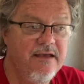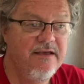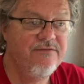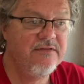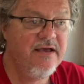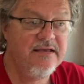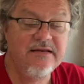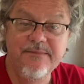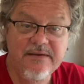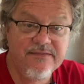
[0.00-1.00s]
If you like it,
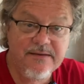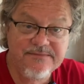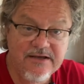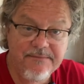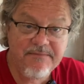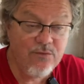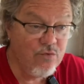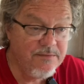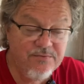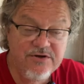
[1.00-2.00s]
give me a thumbs up. I
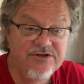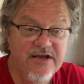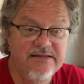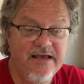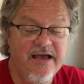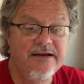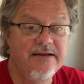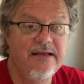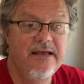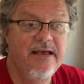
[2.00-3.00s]
would appreciate that.
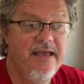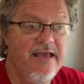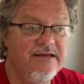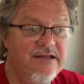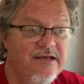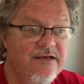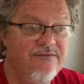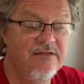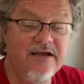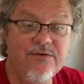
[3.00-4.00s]
And uh,
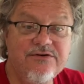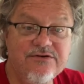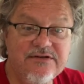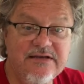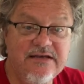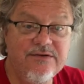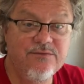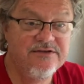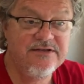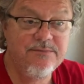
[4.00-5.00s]
if you like what you're seeing and
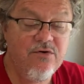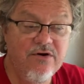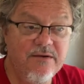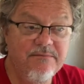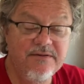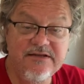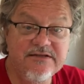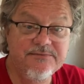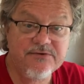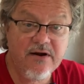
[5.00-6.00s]
want to see more of them, please
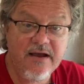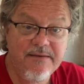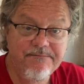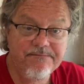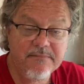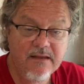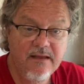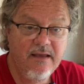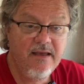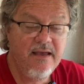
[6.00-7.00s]
subscribe.
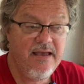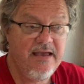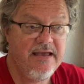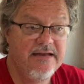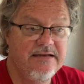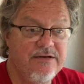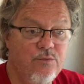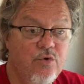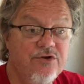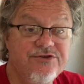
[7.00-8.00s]
And
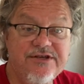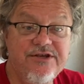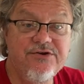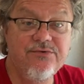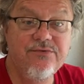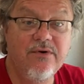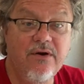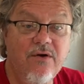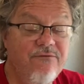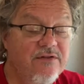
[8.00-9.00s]
we'll see you,
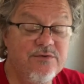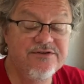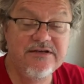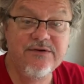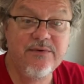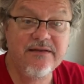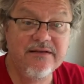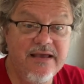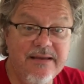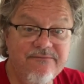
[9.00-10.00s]
hopefully we'll see you around the
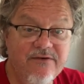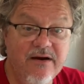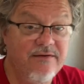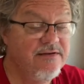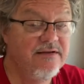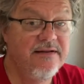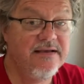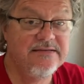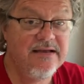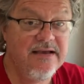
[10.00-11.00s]
campfire. Until
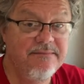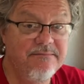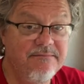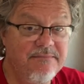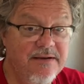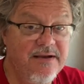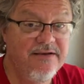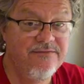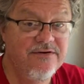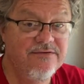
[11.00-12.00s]
next time, bye-bye,
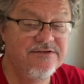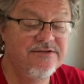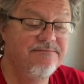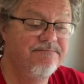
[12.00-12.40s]
folks.